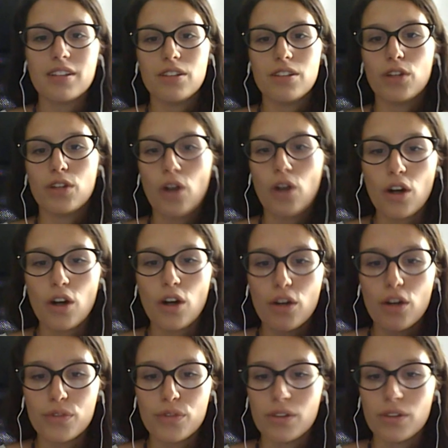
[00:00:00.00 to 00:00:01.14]
the color
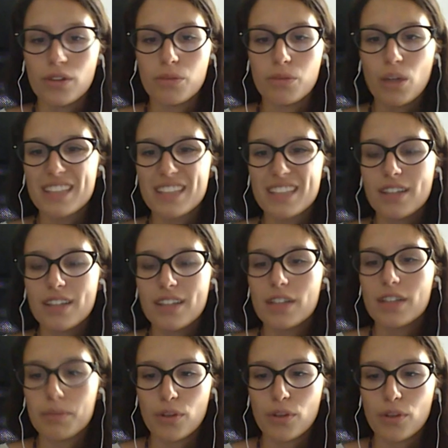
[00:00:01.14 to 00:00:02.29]
of the wall is not
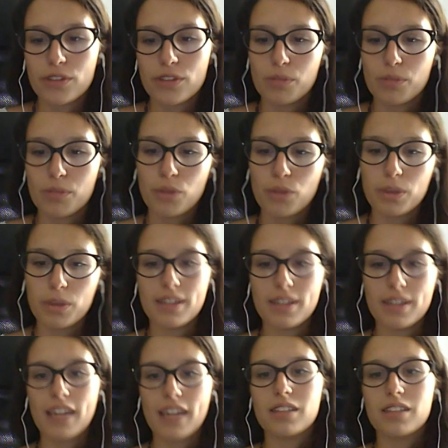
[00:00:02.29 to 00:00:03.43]
important, but we
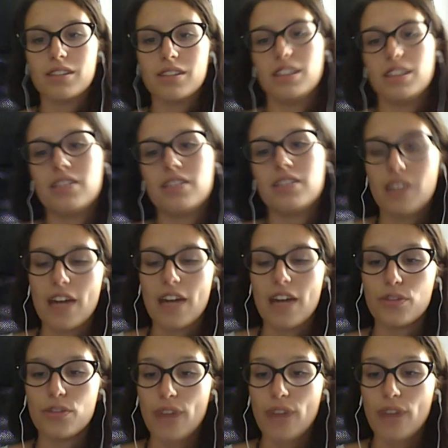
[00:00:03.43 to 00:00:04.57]
take this as a
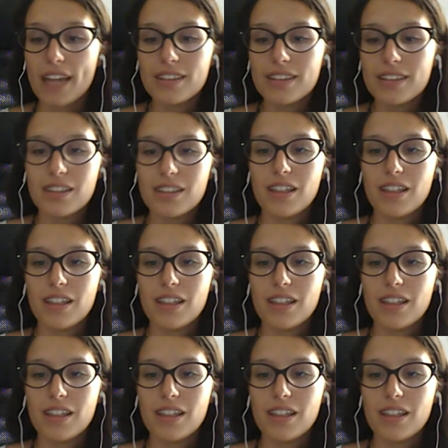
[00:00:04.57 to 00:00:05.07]
fight,